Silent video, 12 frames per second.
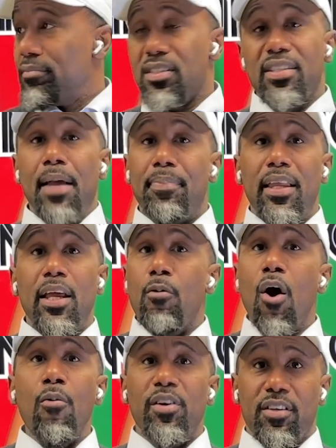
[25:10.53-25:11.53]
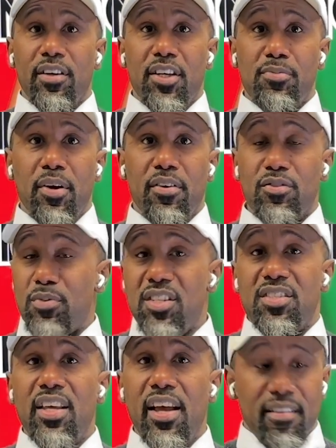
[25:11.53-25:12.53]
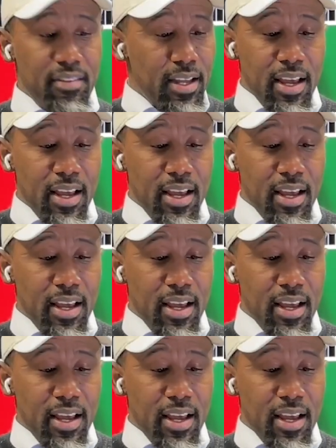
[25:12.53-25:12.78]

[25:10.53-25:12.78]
The same thing they were always going to experience, which is death.